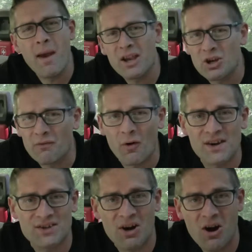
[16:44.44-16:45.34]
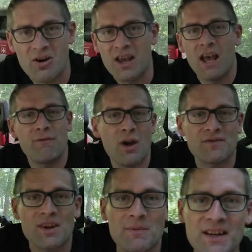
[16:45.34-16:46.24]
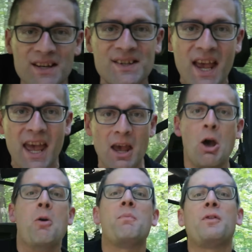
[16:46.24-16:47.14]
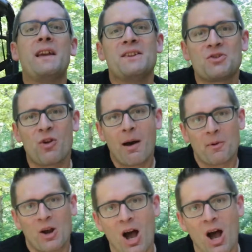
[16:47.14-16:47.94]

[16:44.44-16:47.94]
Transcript: make your voice heard. If you have something to say, please drop a